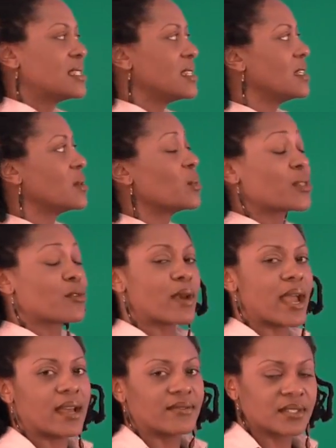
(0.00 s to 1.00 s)
dealing with
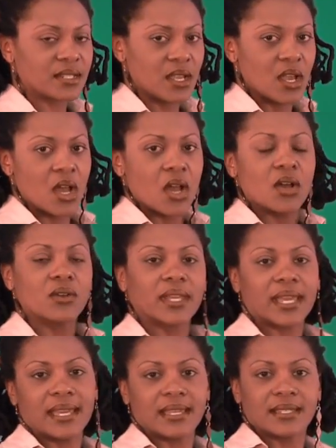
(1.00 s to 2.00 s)
graphs.
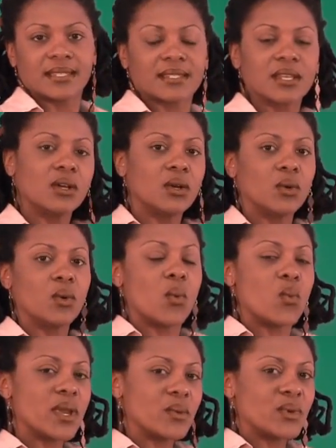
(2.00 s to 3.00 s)
Okay, so
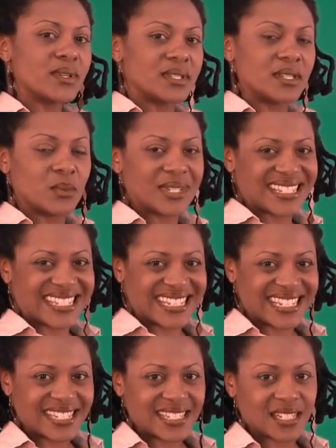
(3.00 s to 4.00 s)
when we're dealing with
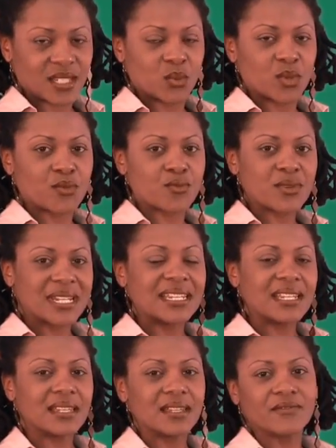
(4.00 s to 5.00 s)
statistics, we're
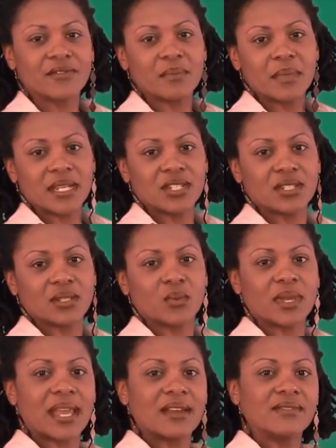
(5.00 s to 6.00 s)
reading information.
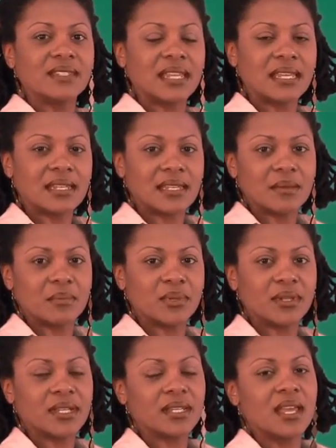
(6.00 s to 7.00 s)
We have data
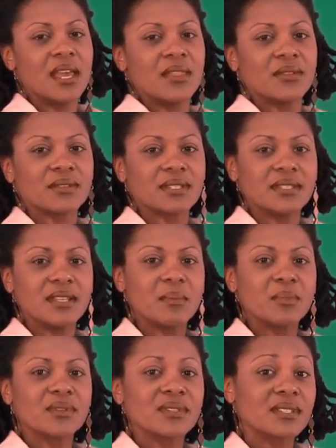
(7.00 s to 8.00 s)
input, there's
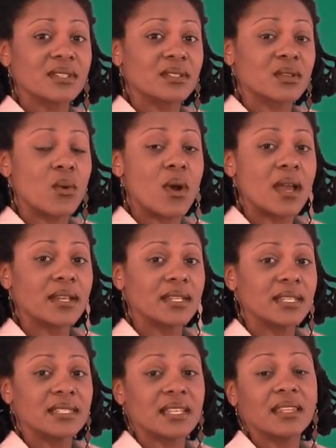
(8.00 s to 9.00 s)
numbers, there's
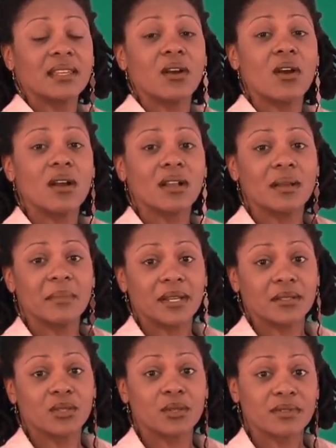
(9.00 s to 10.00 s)
quantities, and they all come
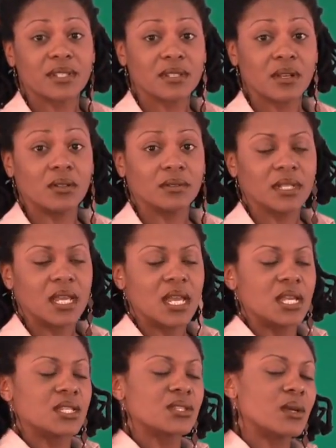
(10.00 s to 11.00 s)
out to a result.
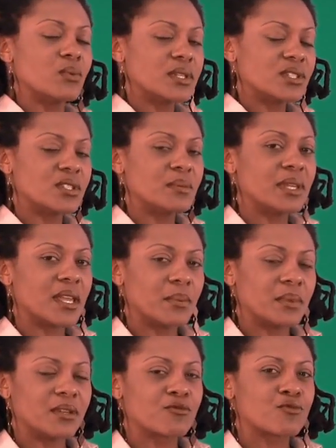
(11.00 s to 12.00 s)
So I want you to be
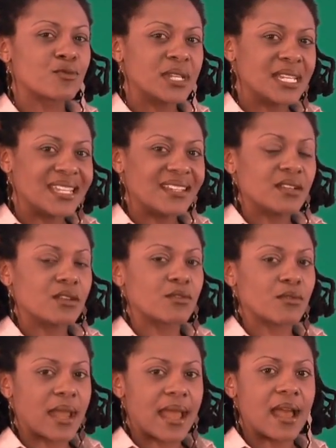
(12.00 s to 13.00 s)
able to read a
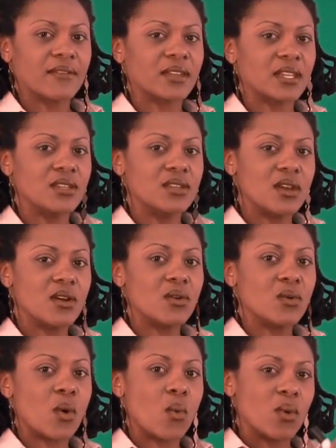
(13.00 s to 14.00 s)
graph and
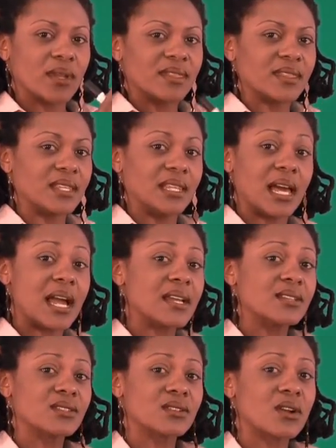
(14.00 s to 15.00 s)
know what the
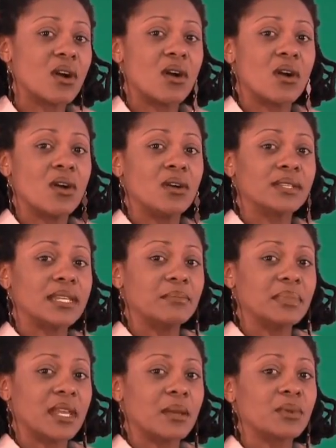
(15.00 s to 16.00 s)
lines are called
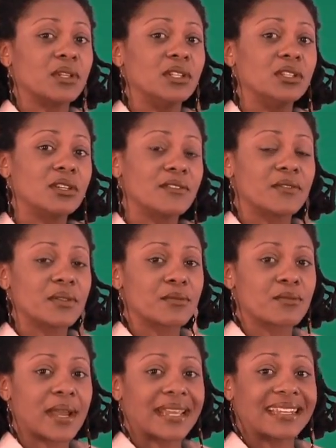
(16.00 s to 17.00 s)
and be able to look for
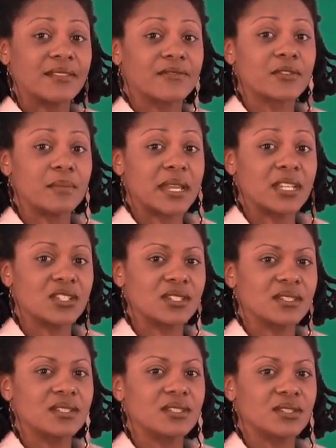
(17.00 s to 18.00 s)
the right
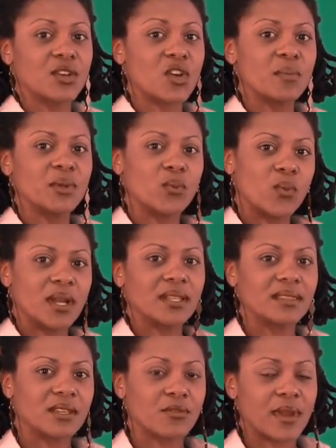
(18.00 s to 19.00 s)
information to determine
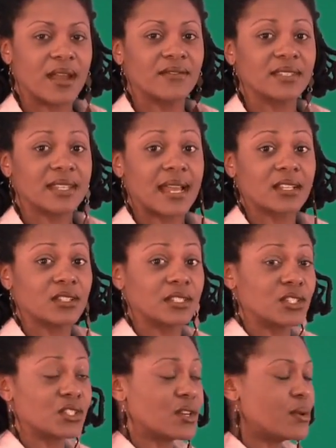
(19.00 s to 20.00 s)
what the graph is
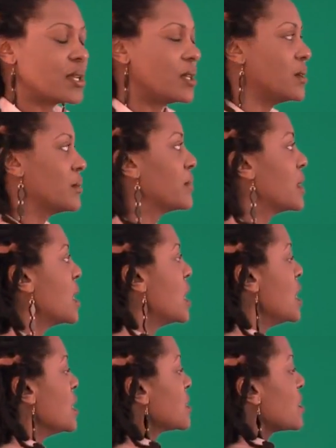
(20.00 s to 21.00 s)
actually showing you.
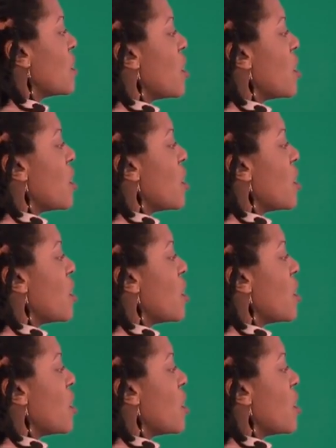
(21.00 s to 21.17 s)
So